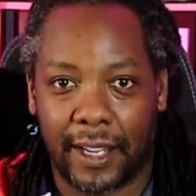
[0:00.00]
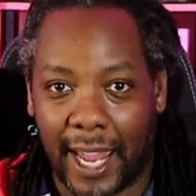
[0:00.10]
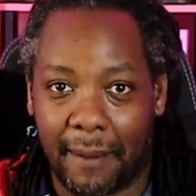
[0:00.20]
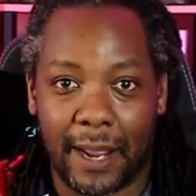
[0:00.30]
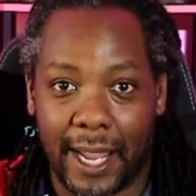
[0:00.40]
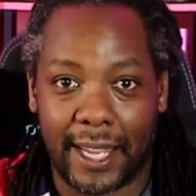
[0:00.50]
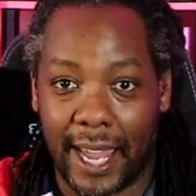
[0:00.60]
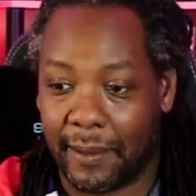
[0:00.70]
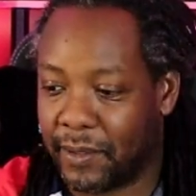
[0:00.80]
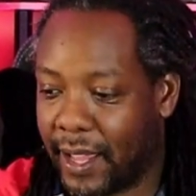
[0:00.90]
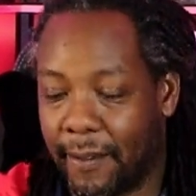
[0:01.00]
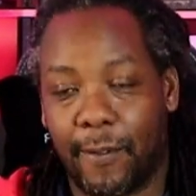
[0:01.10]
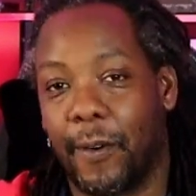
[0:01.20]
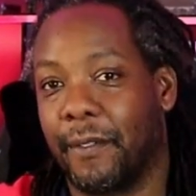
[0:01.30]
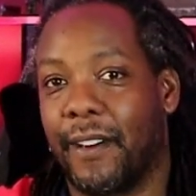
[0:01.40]
game night games for that
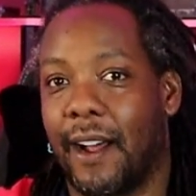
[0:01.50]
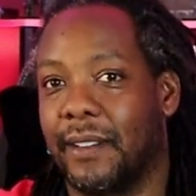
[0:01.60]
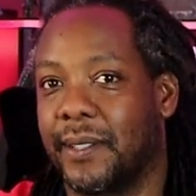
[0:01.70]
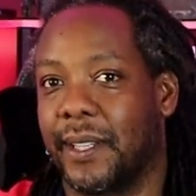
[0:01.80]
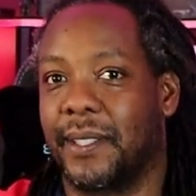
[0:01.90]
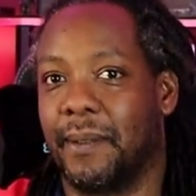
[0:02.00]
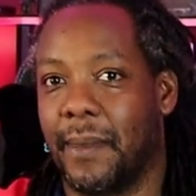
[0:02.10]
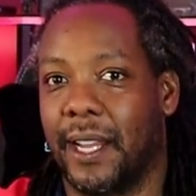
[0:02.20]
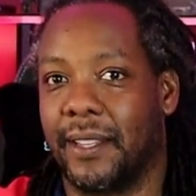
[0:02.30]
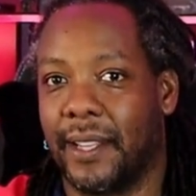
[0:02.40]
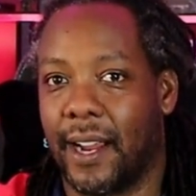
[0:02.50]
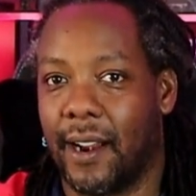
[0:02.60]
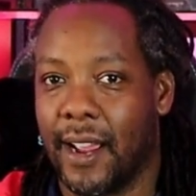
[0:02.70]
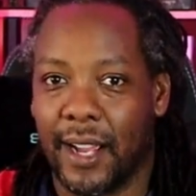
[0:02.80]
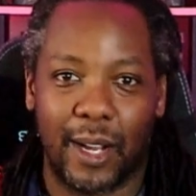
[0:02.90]
45 to 60 minutes
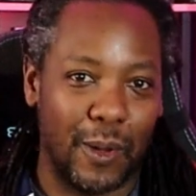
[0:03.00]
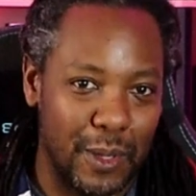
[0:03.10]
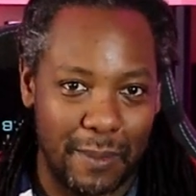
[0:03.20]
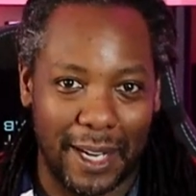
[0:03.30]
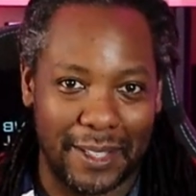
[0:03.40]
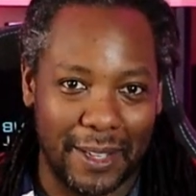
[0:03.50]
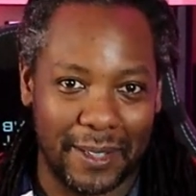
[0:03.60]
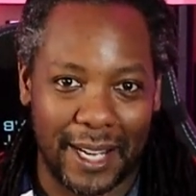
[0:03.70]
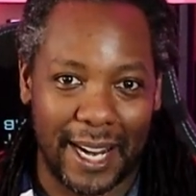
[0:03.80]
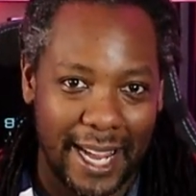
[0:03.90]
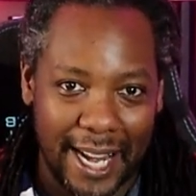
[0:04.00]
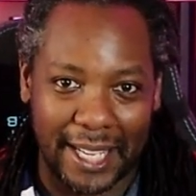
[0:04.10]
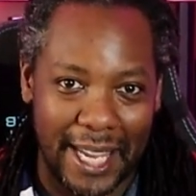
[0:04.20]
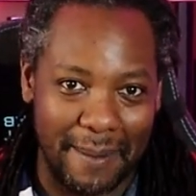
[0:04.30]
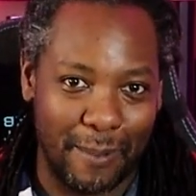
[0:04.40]
there. Goes amongst those that I kind
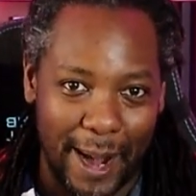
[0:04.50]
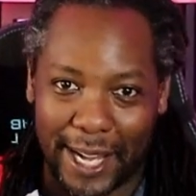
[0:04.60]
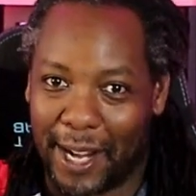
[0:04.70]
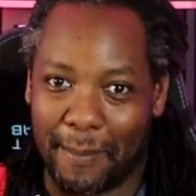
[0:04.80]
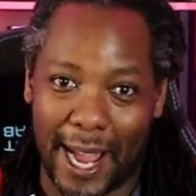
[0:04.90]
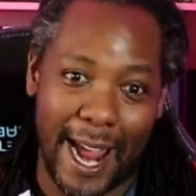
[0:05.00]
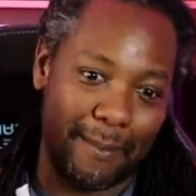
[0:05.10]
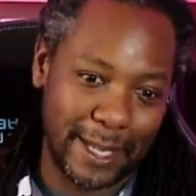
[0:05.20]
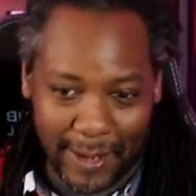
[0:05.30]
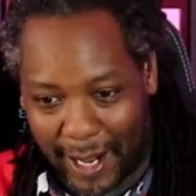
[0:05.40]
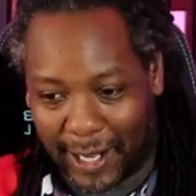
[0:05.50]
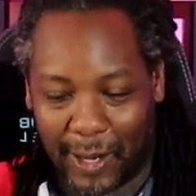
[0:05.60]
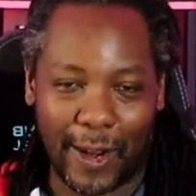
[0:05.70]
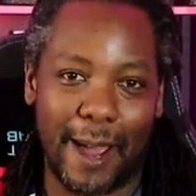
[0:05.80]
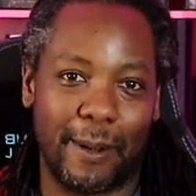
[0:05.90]
of keep right here behind me so I can
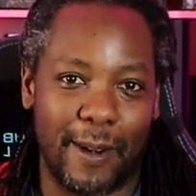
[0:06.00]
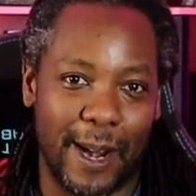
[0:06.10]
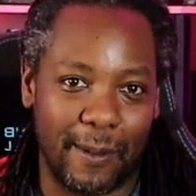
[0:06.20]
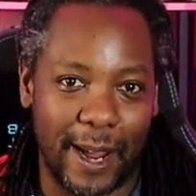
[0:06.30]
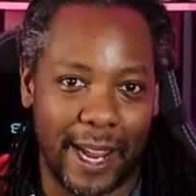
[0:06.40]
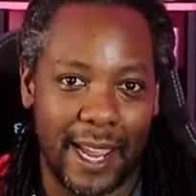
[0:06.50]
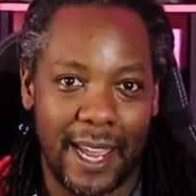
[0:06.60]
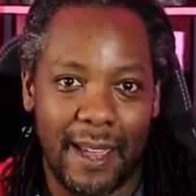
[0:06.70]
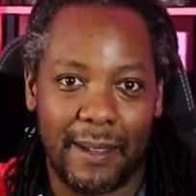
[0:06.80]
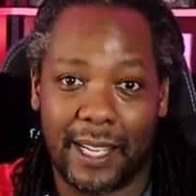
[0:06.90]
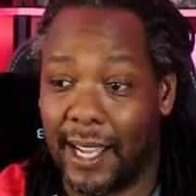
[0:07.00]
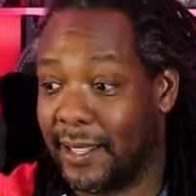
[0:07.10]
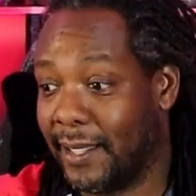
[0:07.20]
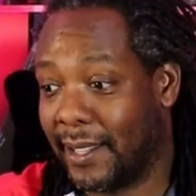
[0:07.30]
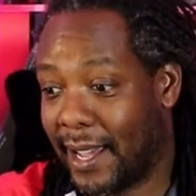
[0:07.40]
grab it right away,
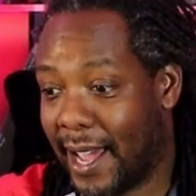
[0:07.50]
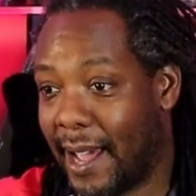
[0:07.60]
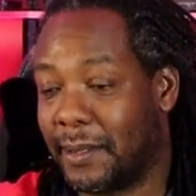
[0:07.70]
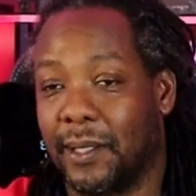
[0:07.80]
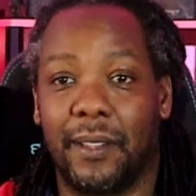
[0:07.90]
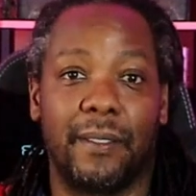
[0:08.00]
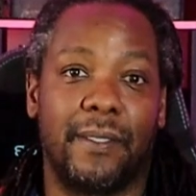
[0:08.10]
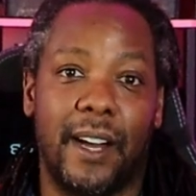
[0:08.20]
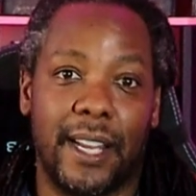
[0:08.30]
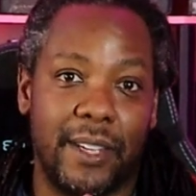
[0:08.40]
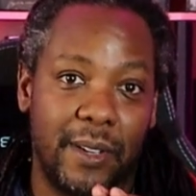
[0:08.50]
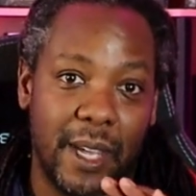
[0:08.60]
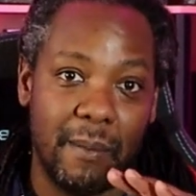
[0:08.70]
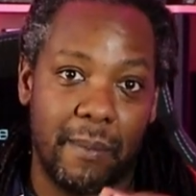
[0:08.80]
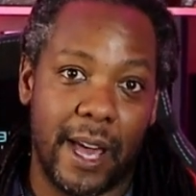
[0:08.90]
because it's absolutely fun and you
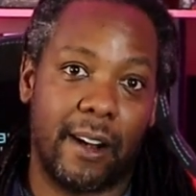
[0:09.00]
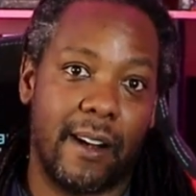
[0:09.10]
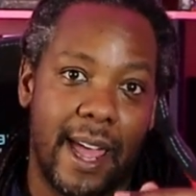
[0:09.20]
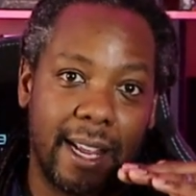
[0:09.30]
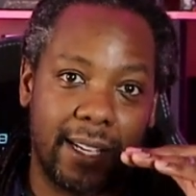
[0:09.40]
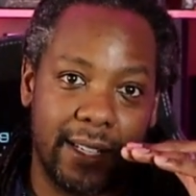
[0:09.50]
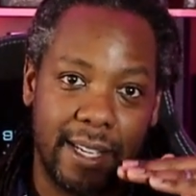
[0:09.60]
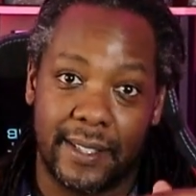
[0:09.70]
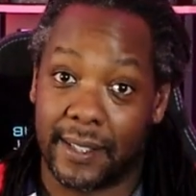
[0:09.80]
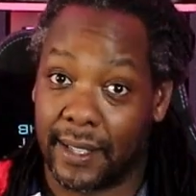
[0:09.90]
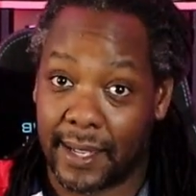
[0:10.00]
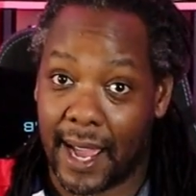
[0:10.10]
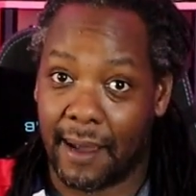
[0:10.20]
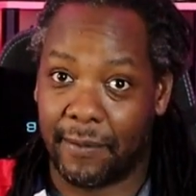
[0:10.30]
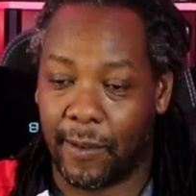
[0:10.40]
get better at condensing the
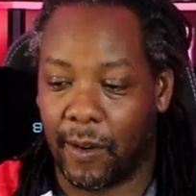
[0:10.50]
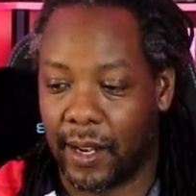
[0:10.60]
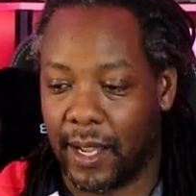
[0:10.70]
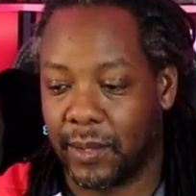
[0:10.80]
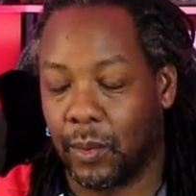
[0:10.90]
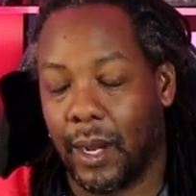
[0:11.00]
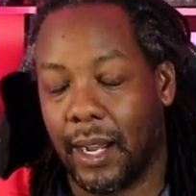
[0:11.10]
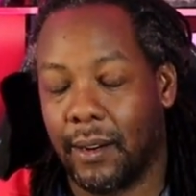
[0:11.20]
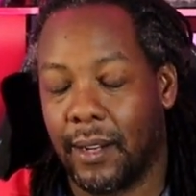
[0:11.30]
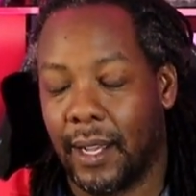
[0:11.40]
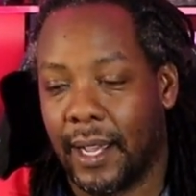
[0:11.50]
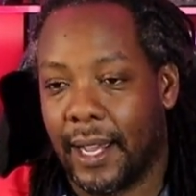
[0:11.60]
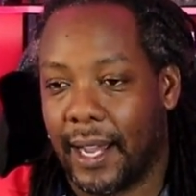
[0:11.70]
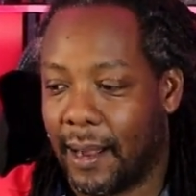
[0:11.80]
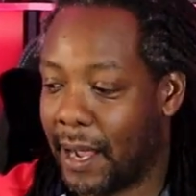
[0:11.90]
time for it as well.
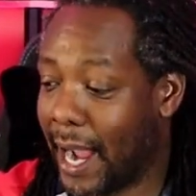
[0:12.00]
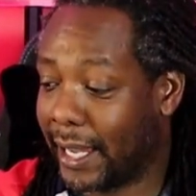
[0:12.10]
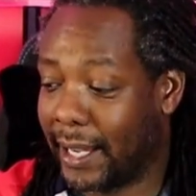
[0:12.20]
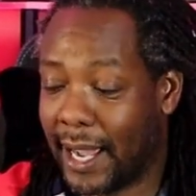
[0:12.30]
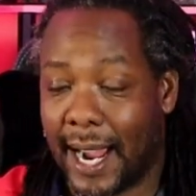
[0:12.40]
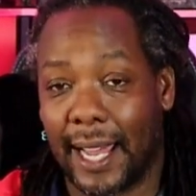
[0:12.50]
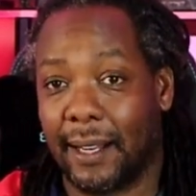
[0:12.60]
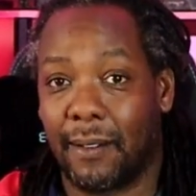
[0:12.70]
I can highly